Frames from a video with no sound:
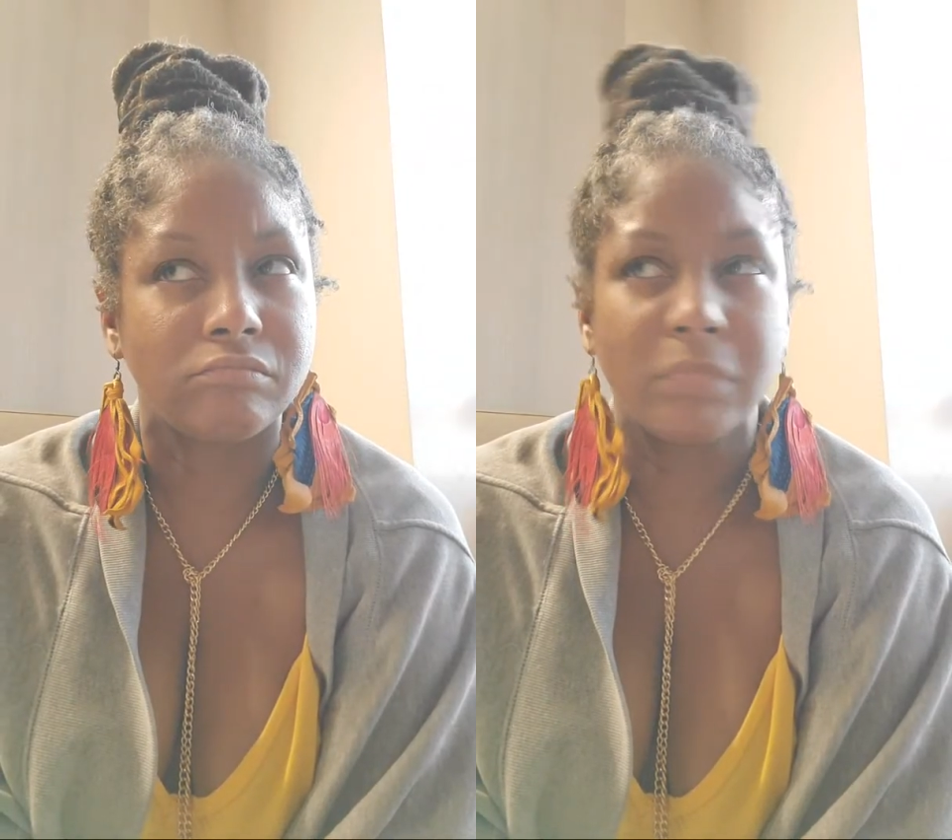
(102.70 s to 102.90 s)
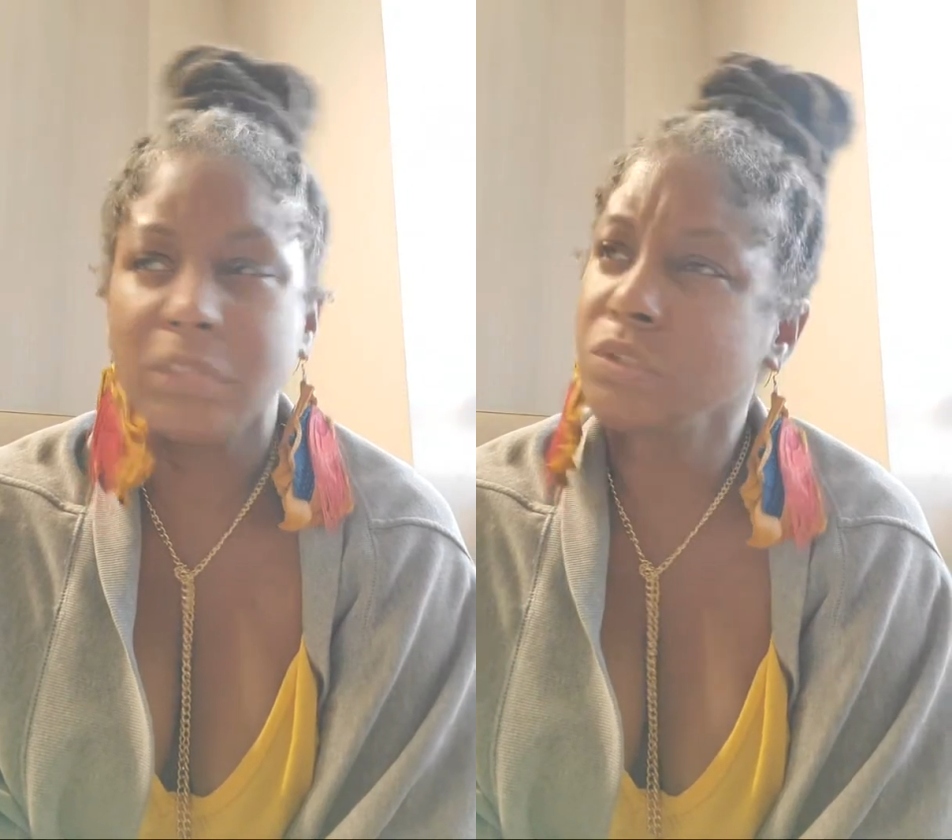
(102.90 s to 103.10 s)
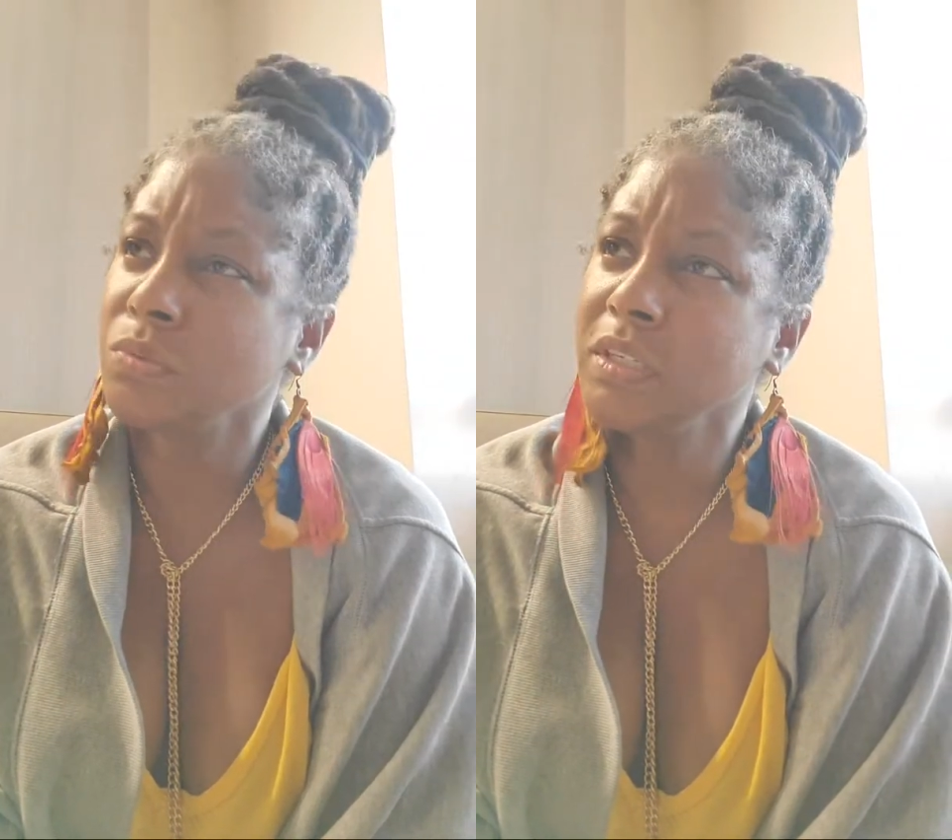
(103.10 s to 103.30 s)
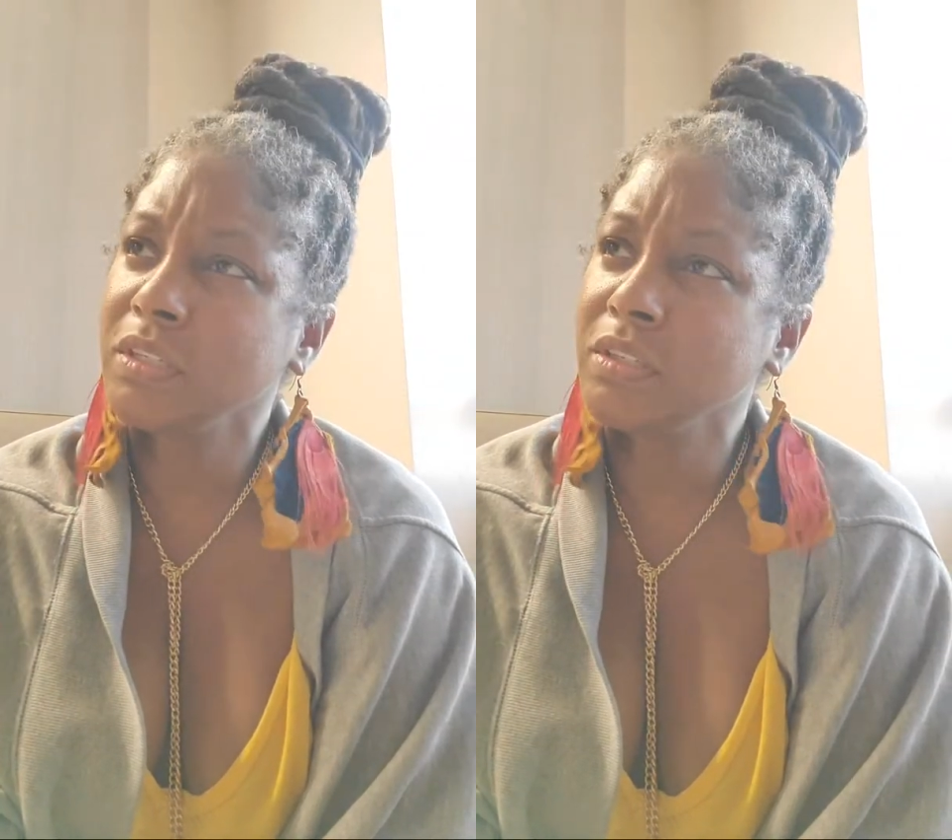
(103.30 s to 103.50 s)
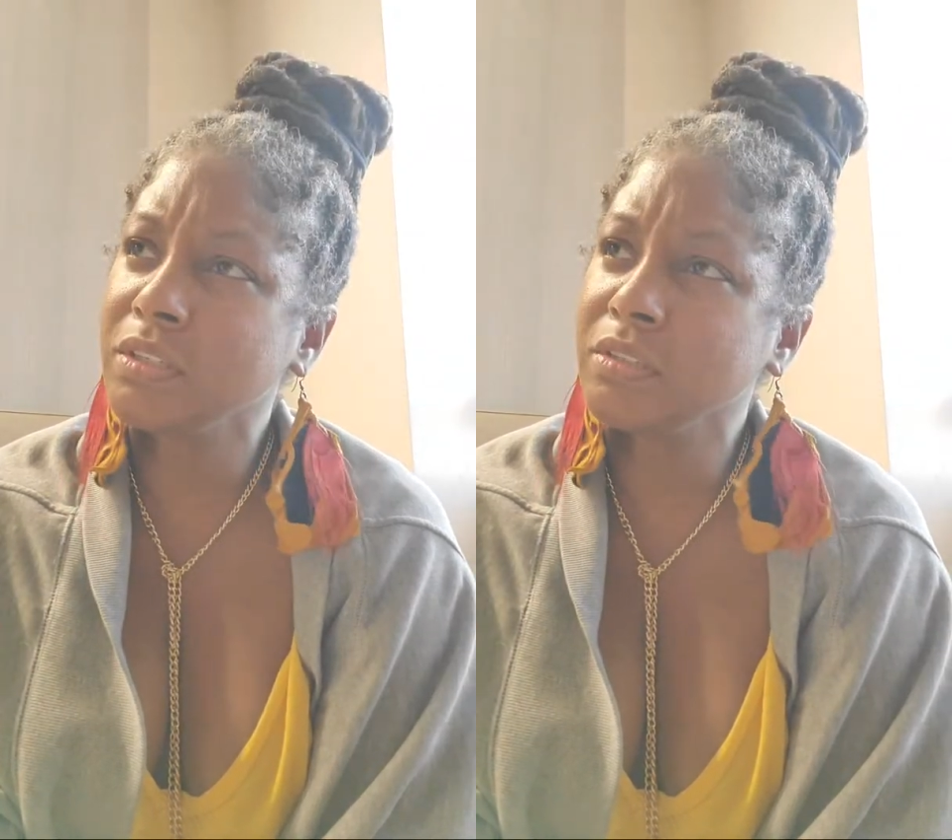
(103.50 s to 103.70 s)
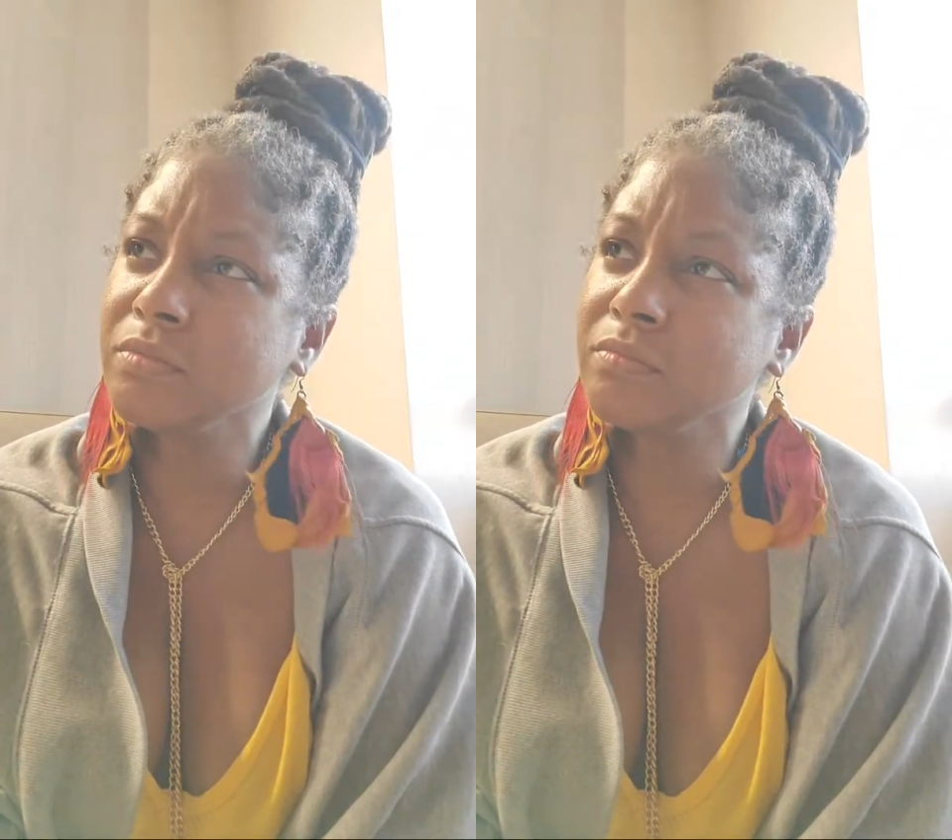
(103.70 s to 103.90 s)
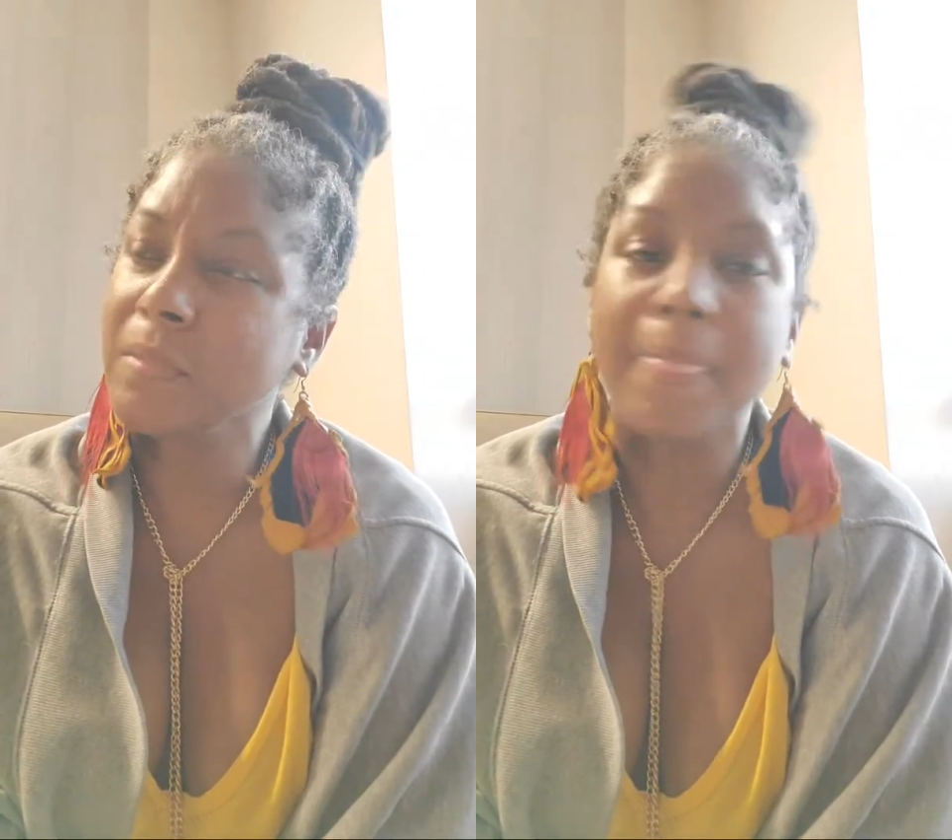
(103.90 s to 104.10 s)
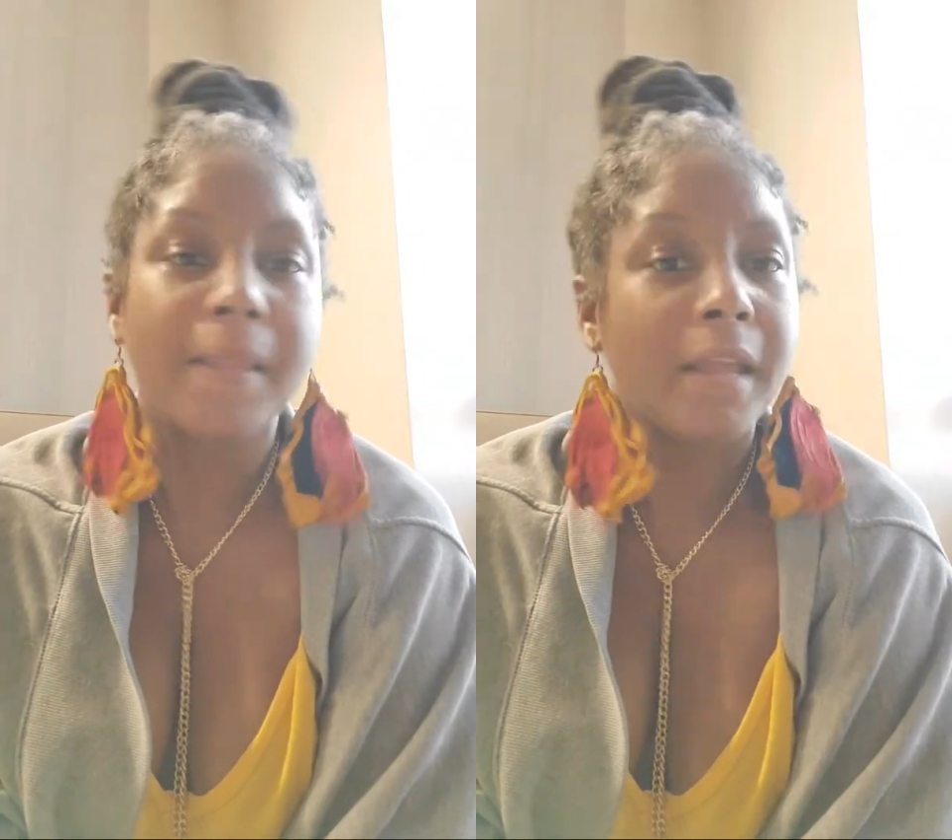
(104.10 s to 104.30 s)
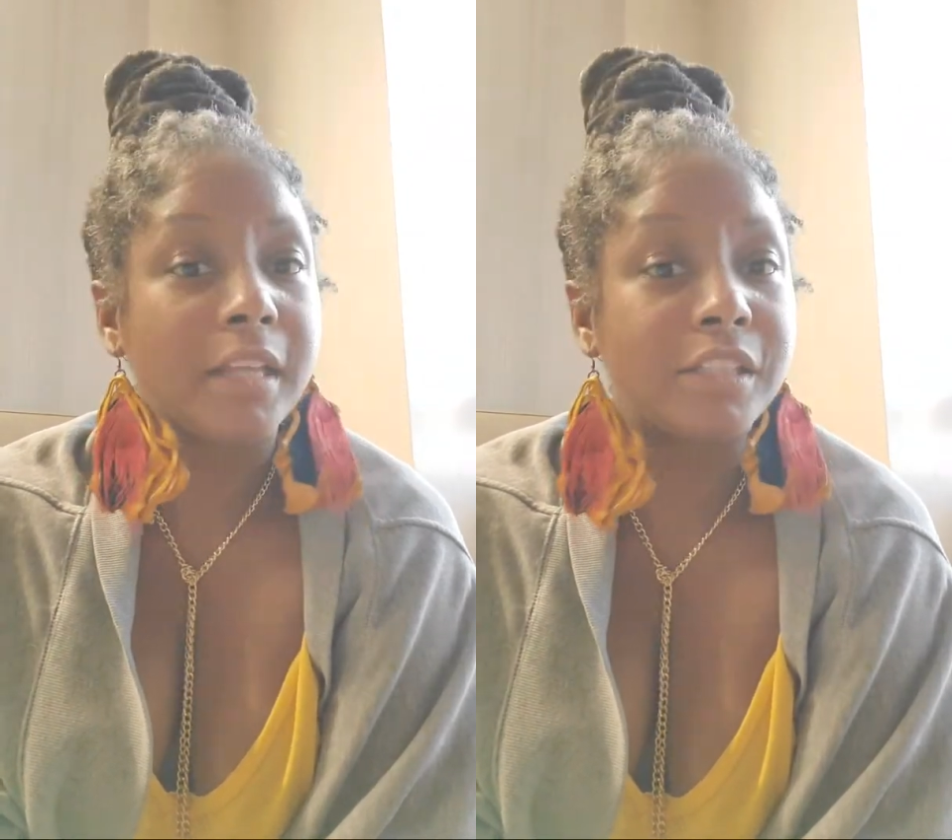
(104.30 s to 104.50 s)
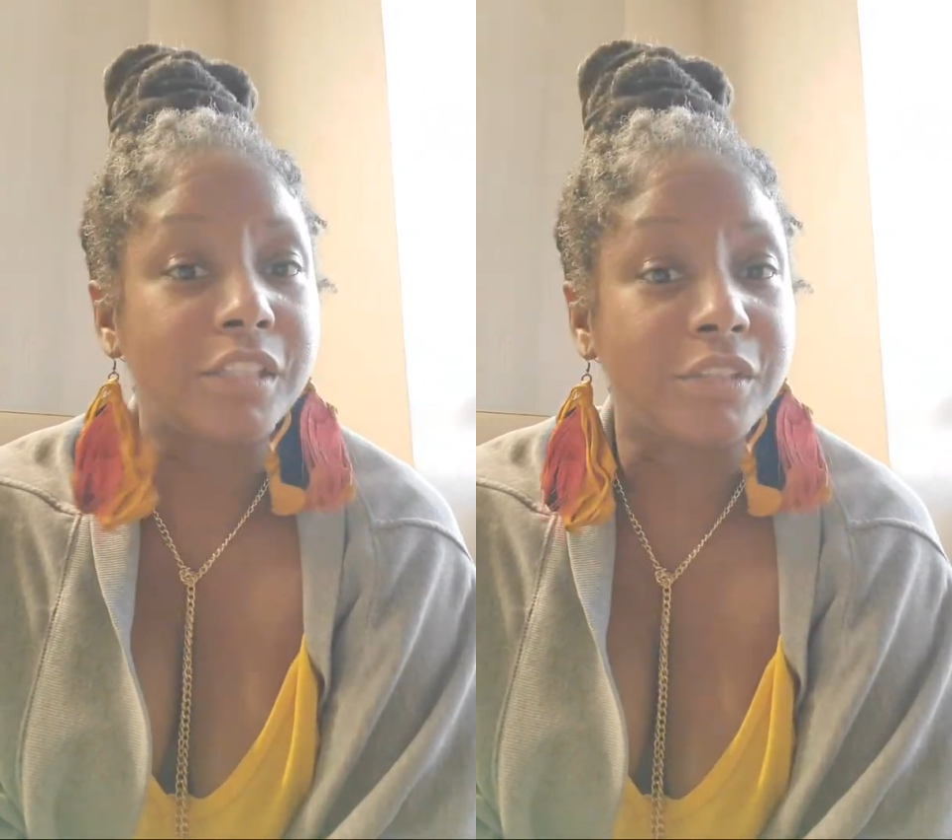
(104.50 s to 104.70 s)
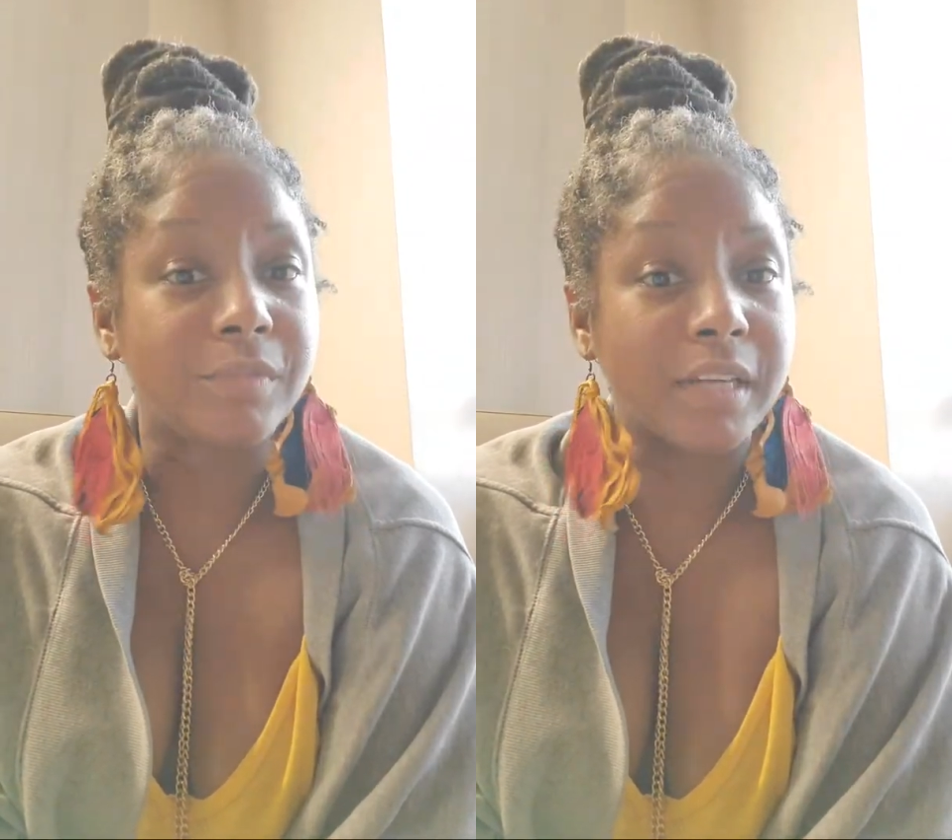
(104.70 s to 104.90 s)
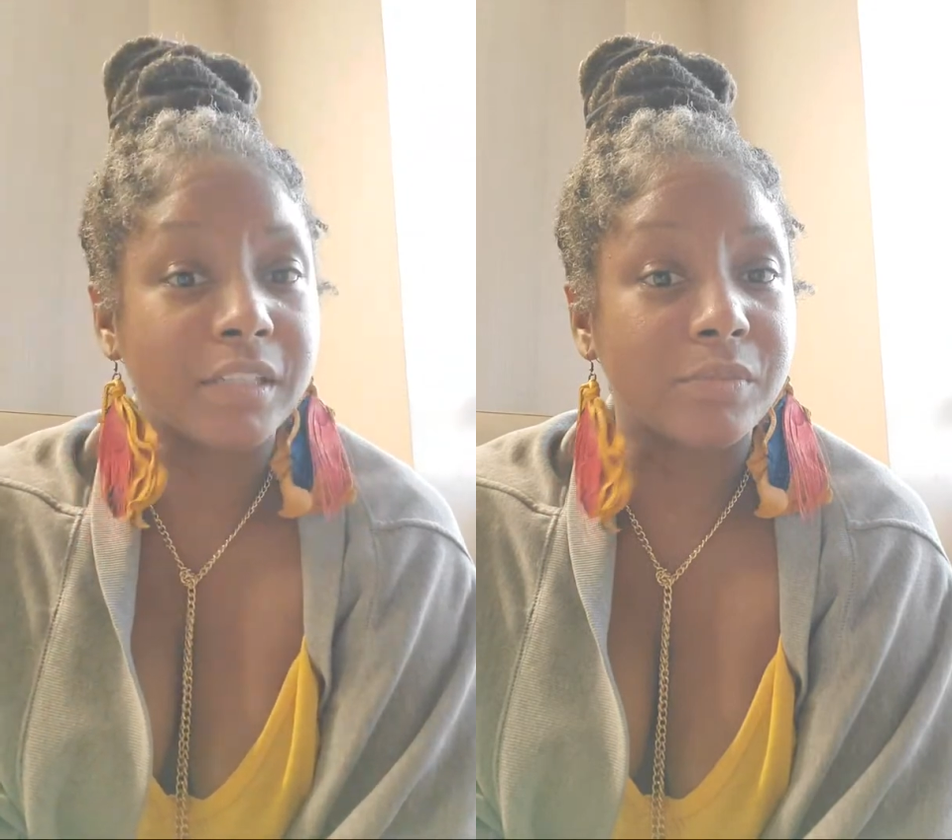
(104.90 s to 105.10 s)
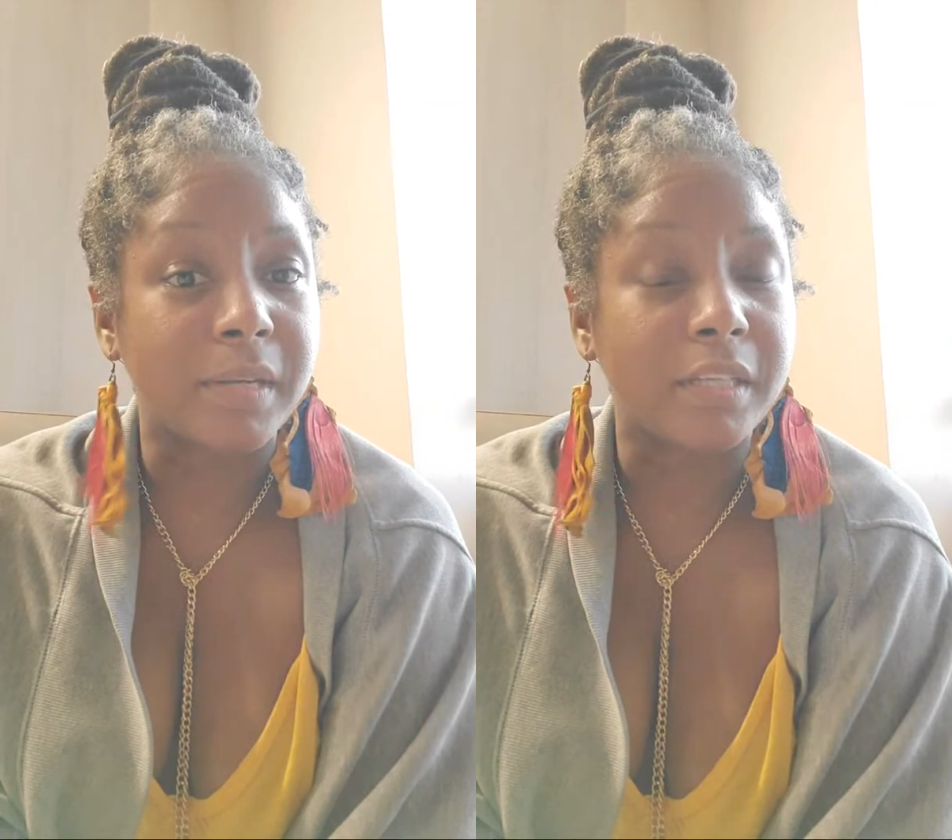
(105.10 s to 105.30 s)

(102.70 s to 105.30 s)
Was it 23rd? And she graduated,